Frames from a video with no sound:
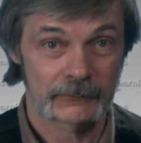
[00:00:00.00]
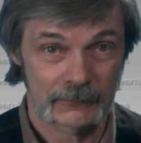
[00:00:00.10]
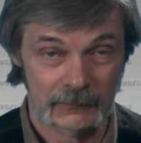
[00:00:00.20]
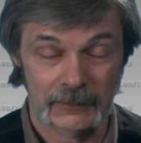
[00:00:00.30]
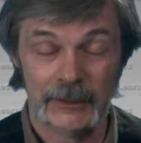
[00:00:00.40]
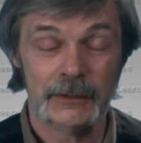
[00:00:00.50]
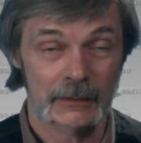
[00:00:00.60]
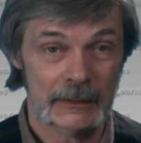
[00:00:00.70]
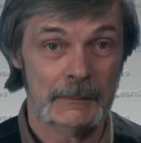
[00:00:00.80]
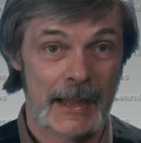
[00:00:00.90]

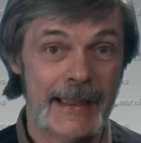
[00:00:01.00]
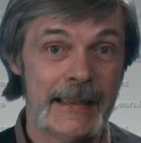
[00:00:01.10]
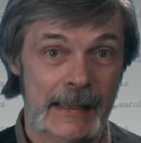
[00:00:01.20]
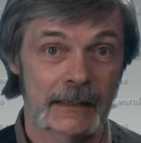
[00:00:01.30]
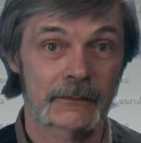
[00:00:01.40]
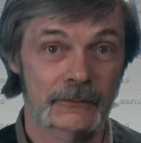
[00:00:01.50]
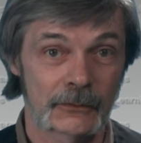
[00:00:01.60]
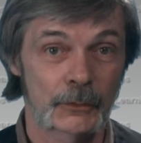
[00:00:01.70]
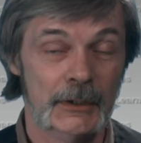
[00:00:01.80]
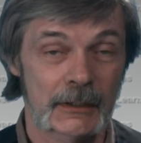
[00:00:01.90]
literally my hands
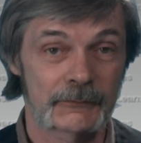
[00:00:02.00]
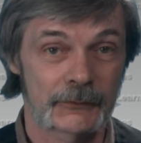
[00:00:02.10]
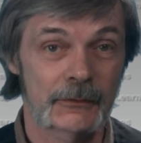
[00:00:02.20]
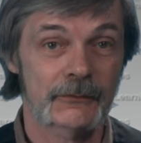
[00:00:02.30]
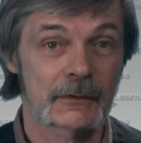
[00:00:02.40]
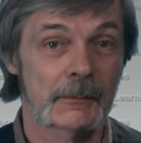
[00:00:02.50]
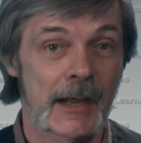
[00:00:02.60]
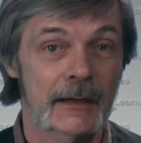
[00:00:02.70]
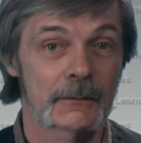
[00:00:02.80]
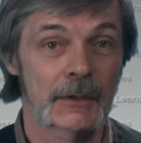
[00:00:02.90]
doing it first to
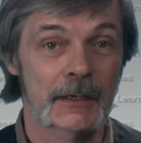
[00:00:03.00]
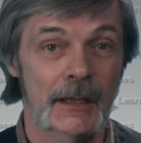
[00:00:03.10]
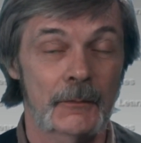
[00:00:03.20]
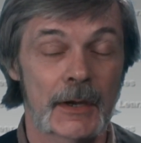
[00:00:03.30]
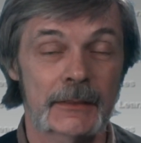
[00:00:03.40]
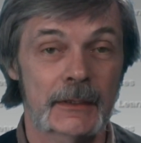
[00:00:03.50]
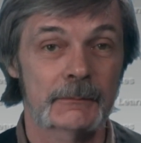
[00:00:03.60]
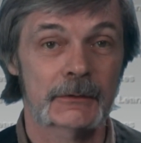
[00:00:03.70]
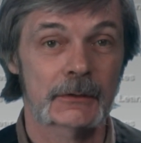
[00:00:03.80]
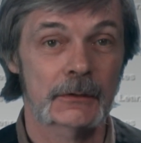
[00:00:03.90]
model what I want
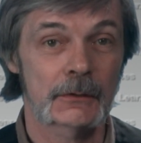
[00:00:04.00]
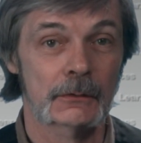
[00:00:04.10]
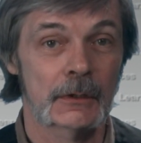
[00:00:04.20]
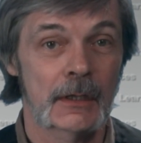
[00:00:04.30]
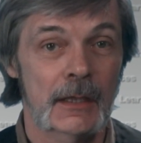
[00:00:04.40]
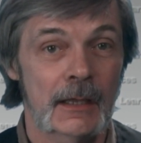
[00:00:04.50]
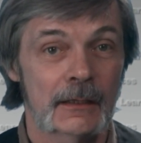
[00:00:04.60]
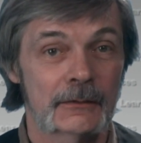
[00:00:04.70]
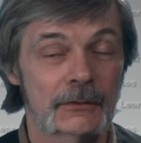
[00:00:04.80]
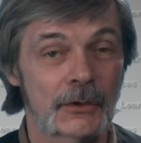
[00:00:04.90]
them to do.
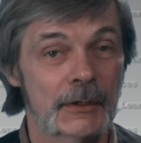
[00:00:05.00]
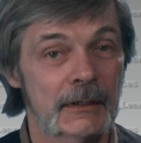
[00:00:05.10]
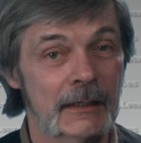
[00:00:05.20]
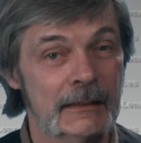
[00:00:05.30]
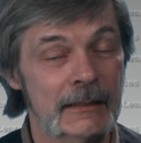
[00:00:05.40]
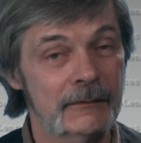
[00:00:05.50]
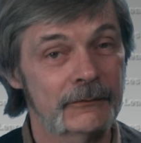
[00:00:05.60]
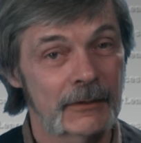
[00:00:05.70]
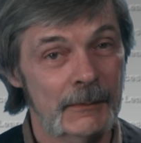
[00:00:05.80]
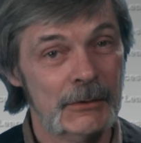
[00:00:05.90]
So it
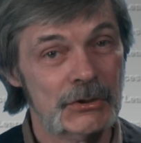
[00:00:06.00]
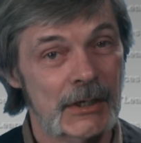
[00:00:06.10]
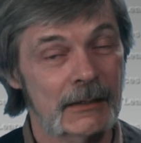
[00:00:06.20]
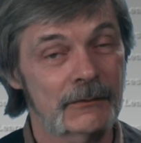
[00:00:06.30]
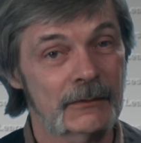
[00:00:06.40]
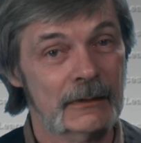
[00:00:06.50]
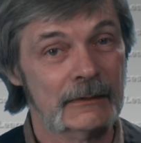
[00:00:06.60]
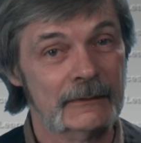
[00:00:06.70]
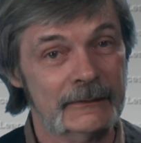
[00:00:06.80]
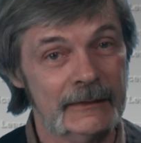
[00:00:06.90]
gives them a chance to
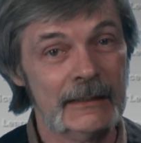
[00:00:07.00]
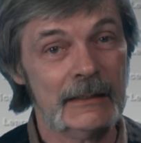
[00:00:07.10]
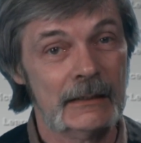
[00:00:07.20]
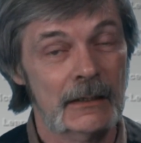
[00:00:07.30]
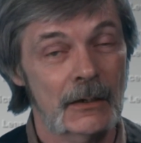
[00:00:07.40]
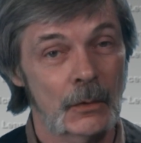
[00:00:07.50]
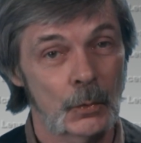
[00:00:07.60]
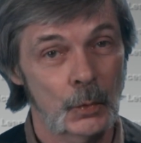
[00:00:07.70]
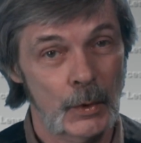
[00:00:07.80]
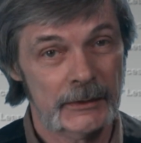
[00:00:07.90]
see
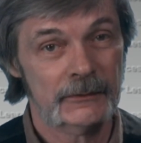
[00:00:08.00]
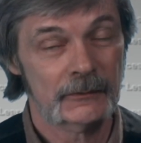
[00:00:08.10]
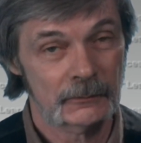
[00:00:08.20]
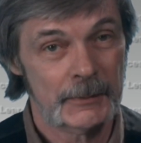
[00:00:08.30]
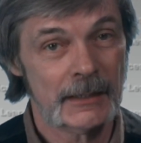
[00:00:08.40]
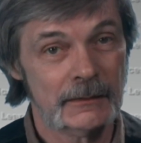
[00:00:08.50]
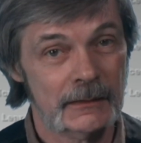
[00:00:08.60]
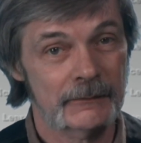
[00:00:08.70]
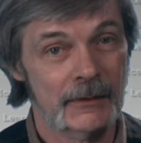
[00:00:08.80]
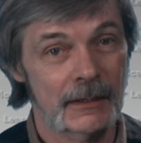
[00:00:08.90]
what's expected
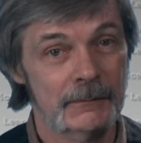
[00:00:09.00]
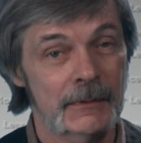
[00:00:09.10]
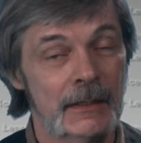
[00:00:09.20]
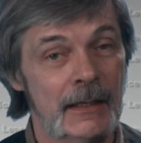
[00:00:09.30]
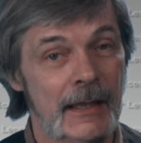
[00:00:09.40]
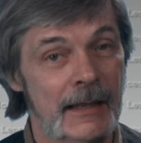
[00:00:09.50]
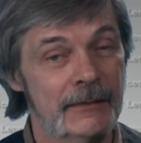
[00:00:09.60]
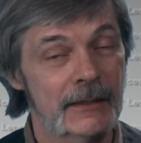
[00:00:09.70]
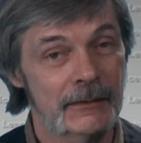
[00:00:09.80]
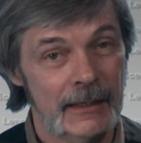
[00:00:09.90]
of them,
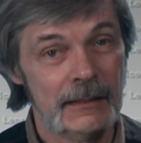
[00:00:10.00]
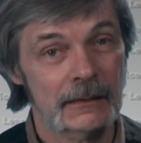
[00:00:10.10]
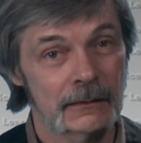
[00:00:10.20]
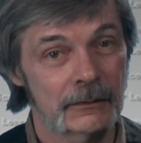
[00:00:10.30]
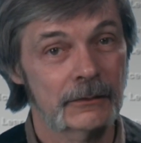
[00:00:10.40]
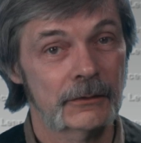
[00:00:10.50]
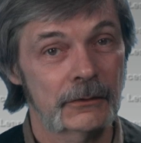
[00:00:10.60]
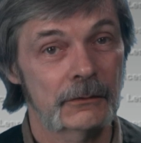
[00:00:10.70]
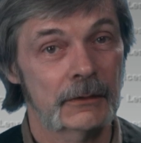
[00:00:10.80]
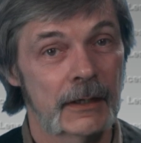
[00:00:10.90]
and then they can learn to
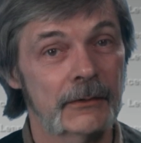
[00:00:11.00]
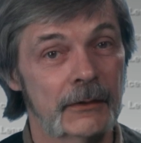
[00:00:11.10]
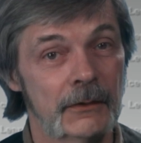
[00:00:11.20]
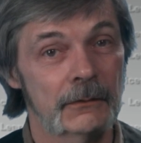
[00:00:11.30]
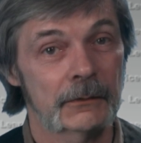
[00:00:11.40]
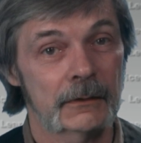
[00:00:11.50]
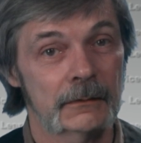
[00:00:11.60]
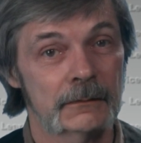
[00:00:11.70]
do it on their own.